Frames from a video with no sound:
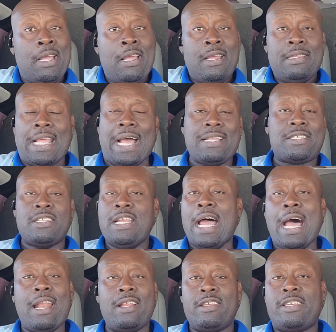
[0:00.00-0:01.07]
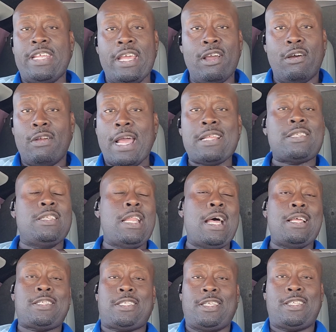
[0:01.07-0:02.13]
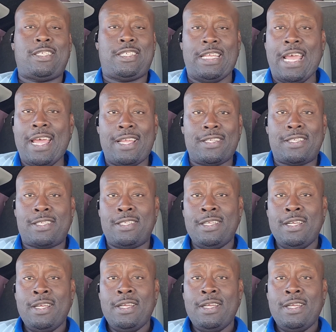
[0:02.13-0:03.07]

That's not a deal. That's not success.